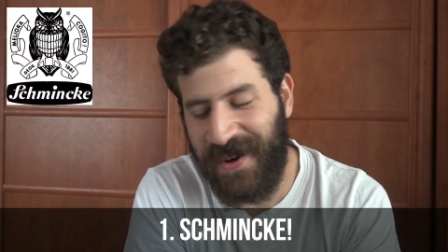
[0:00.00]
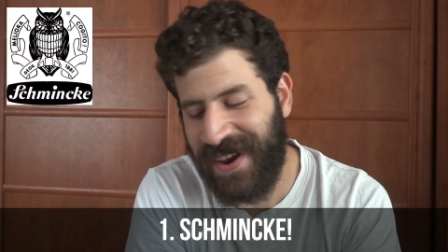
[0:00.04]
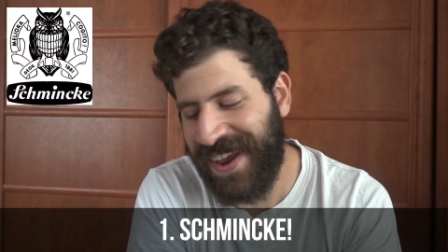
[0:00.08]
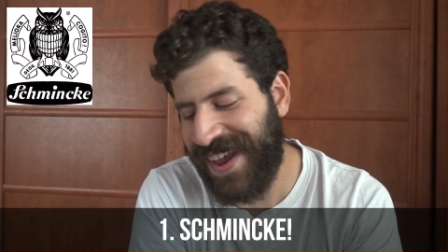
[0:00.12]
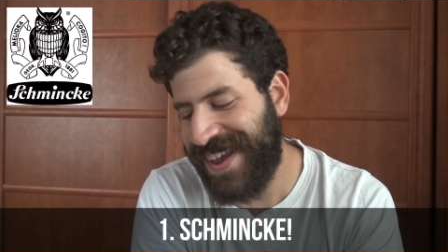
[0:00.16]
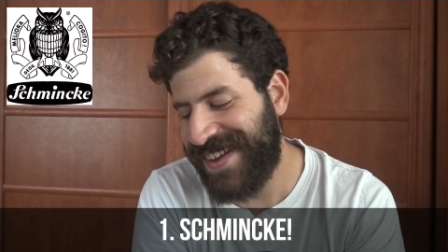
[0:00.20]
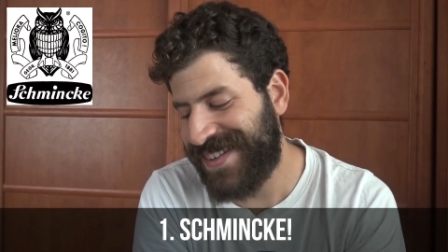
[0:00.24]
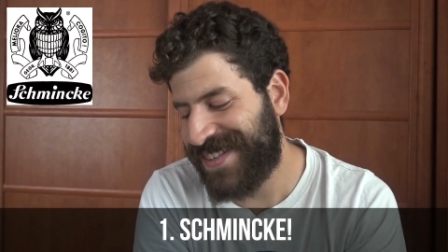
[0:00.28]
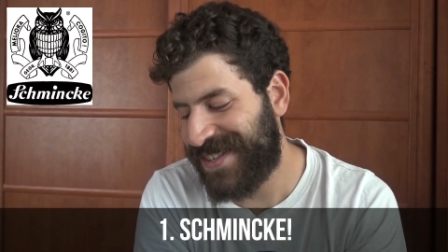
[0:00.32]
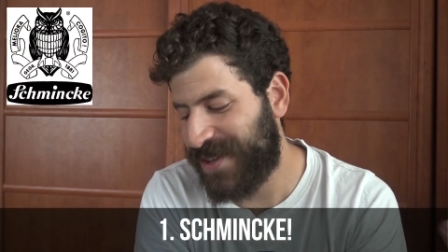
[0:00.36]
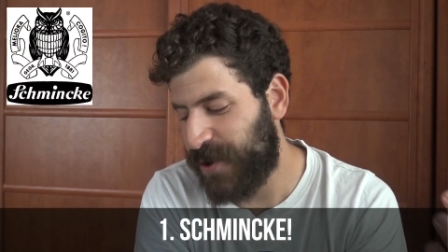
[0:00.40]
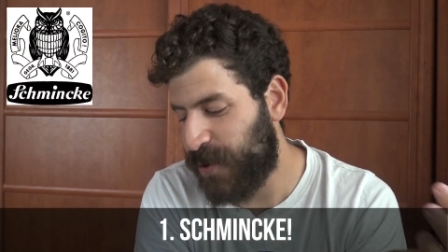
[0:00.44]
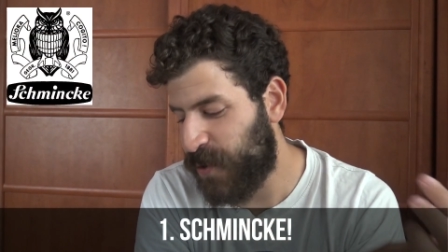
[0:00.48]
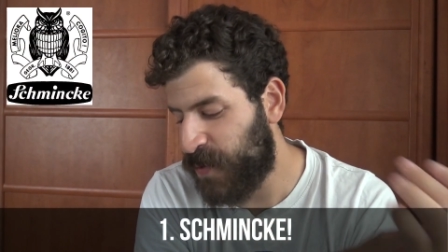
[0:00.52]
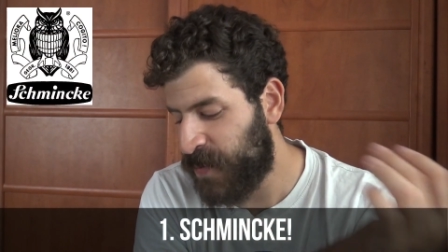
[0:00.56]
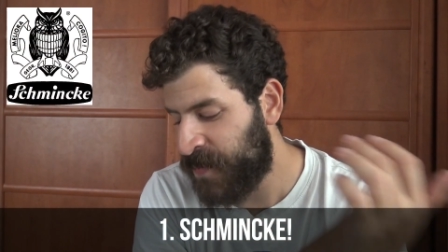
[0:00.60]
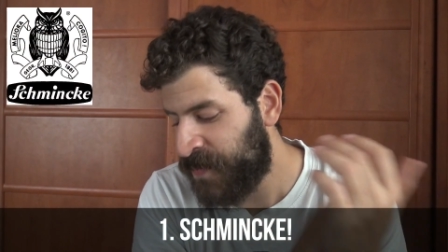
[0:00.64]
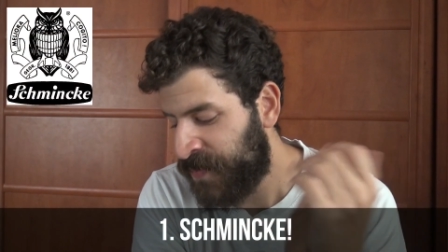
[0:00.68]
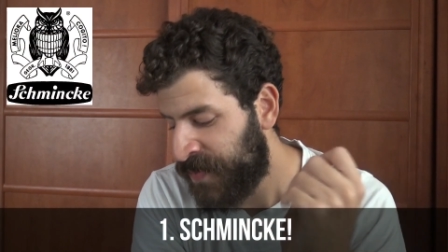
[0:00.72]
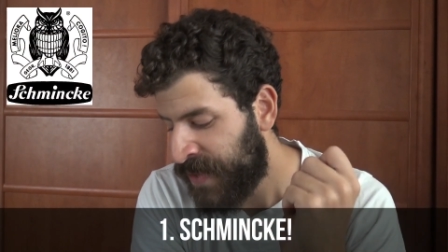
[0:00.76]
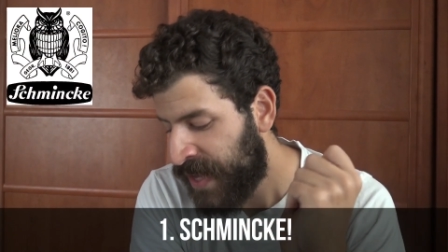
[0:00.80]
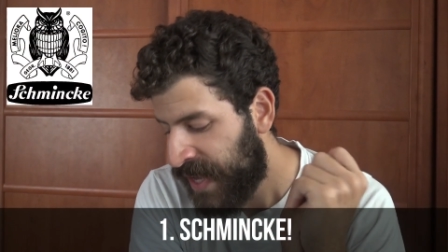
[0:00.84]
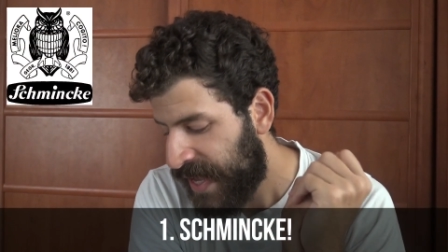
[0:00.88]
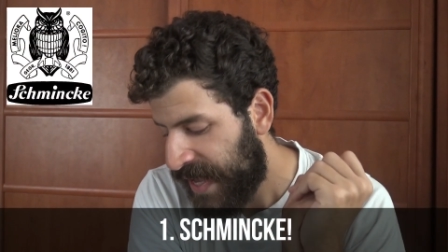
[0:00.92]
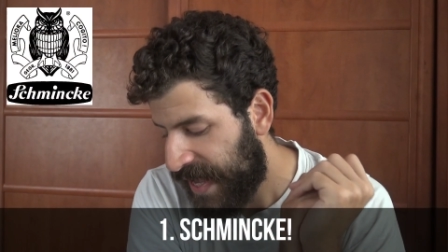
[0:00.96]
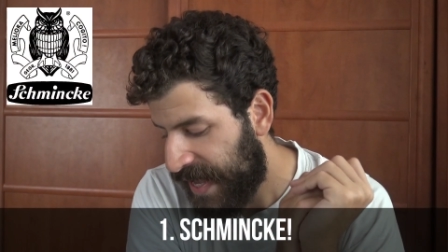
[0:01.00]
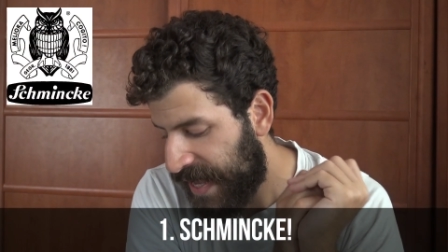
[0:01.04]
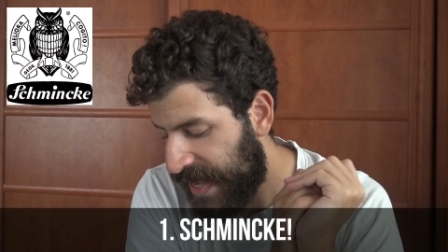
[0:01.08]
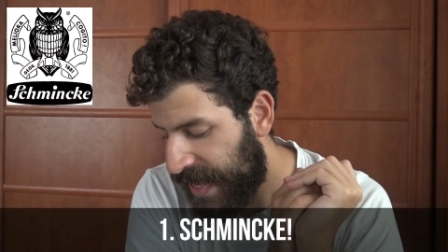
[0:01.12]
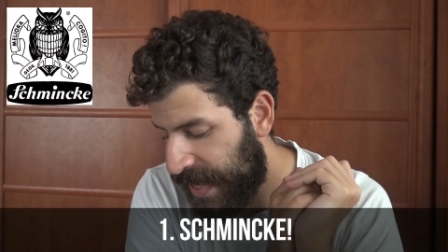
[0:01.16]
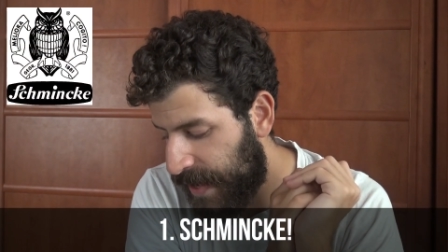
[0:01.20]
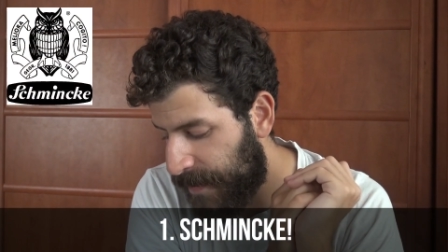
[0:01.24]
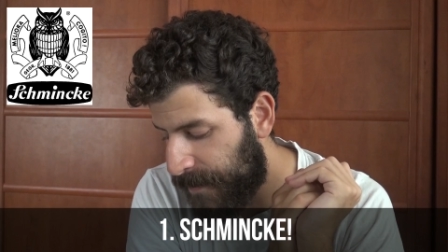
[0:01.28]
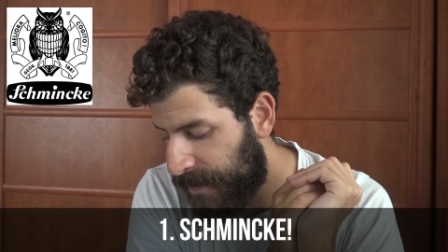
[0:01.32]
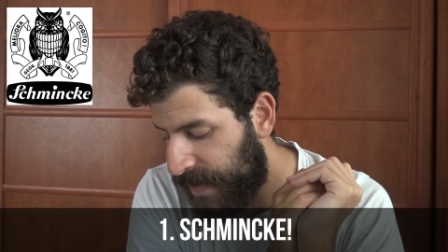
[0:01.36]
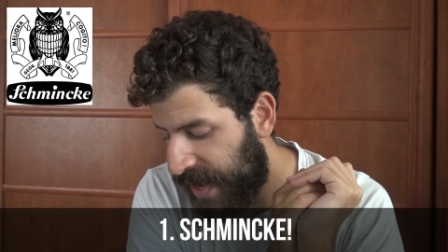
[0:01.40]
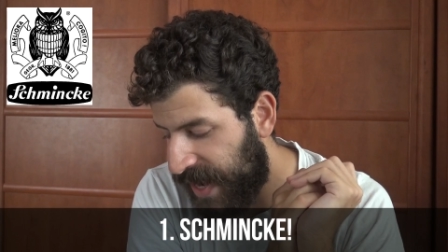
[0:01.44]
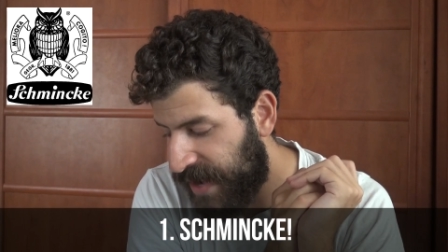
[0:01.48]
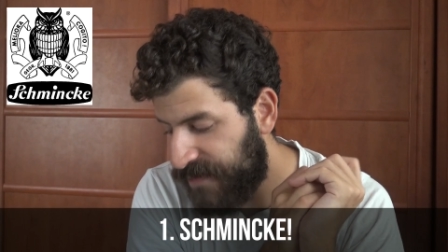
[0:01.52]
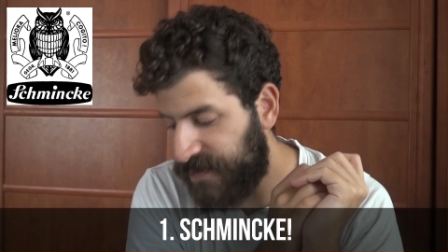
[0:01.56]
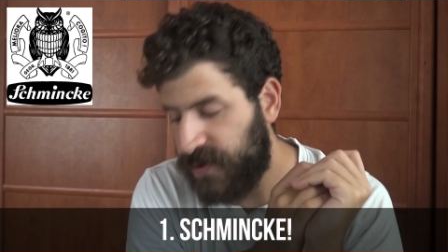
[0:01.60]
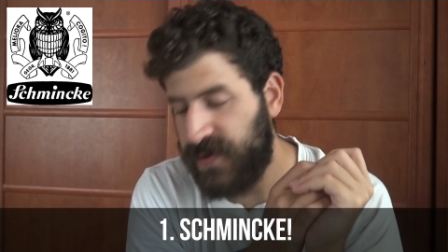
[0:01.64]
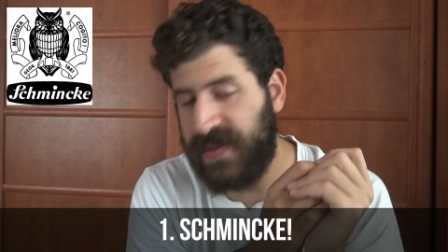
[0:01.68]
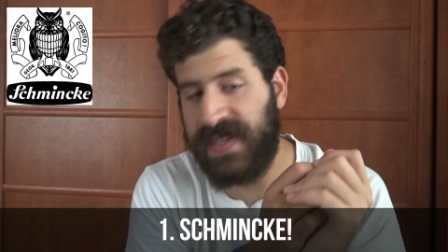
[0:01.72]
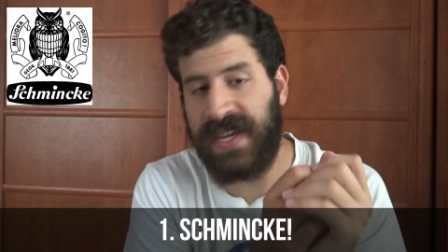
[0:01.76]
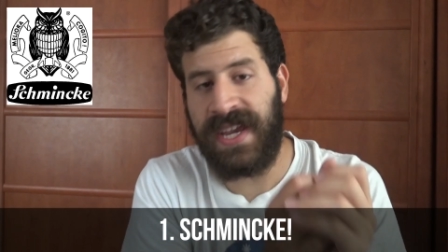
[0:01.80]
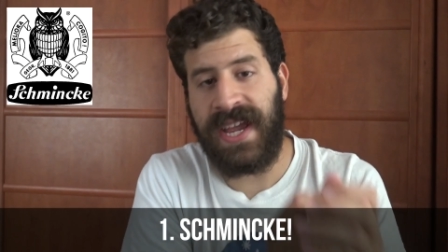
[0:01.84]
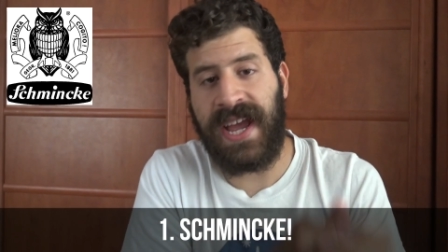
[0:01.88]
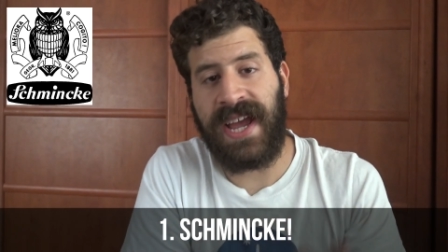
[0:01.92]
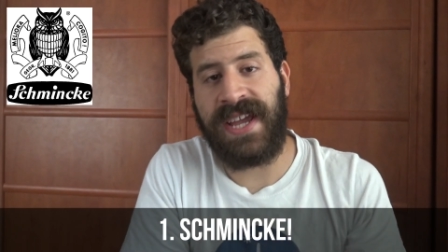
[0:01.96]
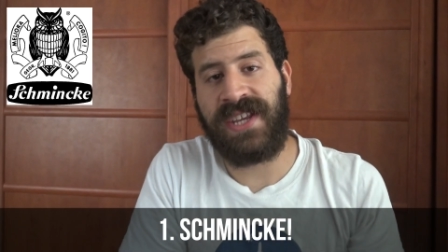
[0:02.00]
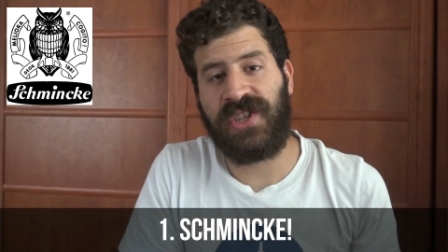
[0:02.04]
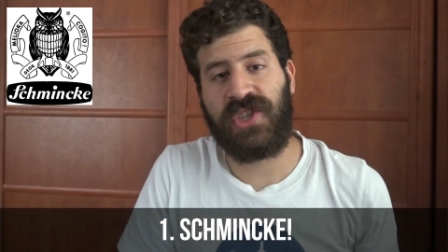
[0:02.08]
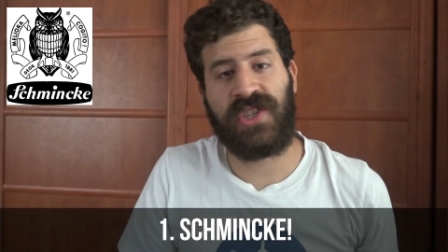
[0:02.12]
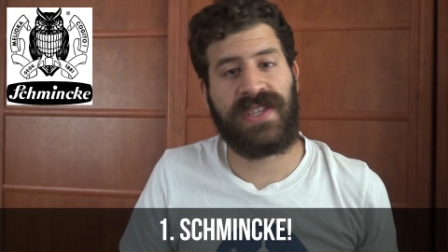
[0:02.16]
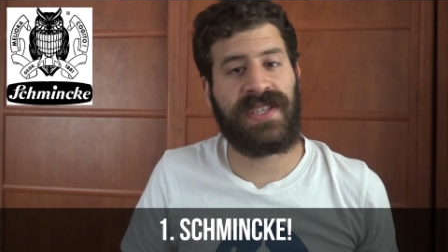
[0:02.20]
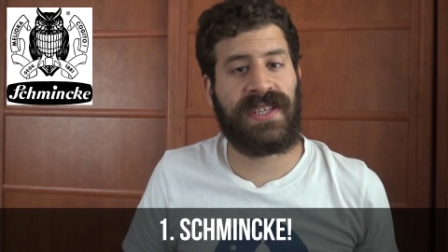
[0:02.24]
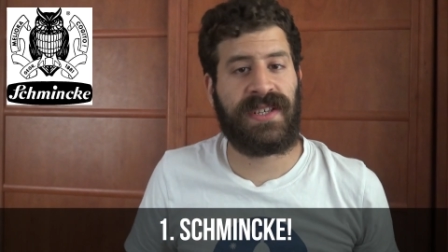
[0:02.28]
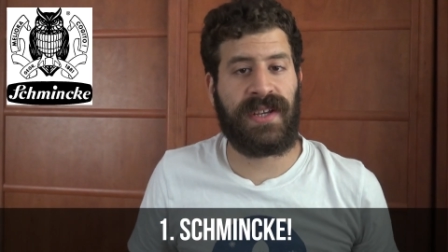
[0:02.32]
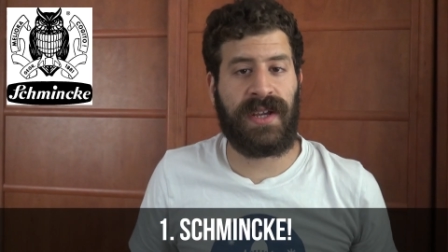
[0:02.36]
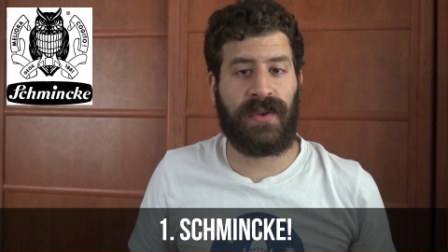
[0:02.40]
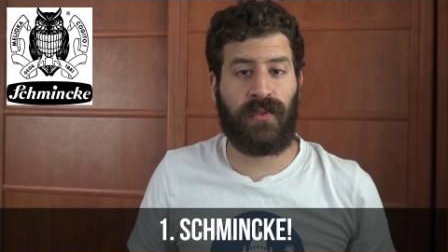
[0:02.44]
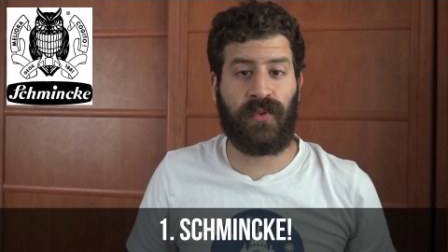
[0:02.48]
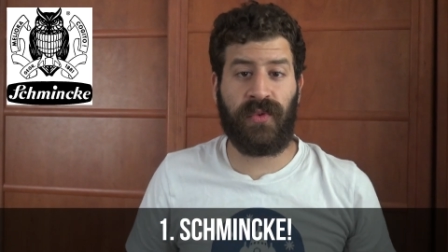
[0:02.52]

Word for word: Okay, so um, I have to say I just